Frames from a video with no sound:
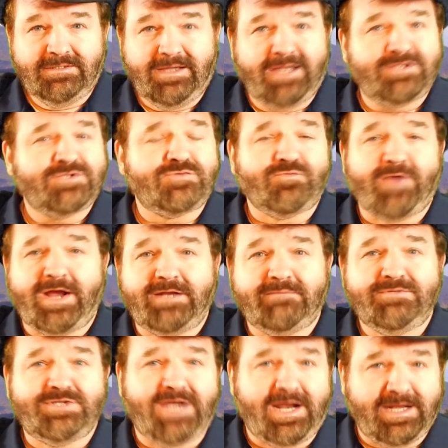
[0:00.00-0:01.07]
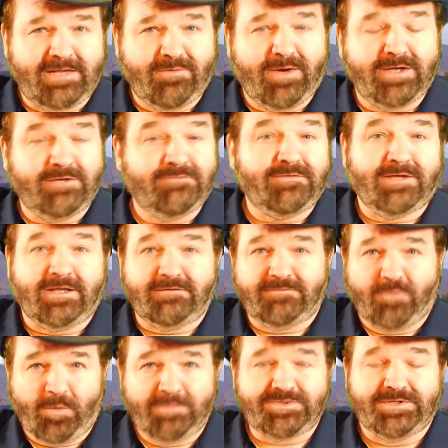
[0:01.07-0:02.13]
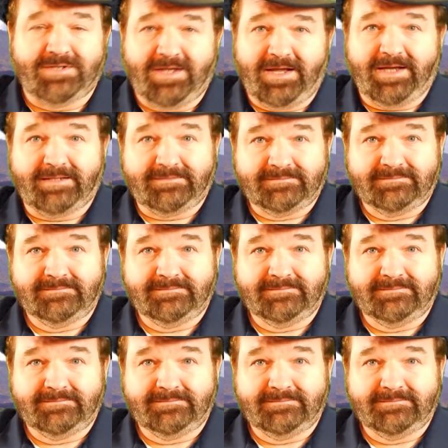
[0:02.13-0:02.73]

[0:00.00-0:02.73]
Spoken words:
and just random chatting while you fill out forms online.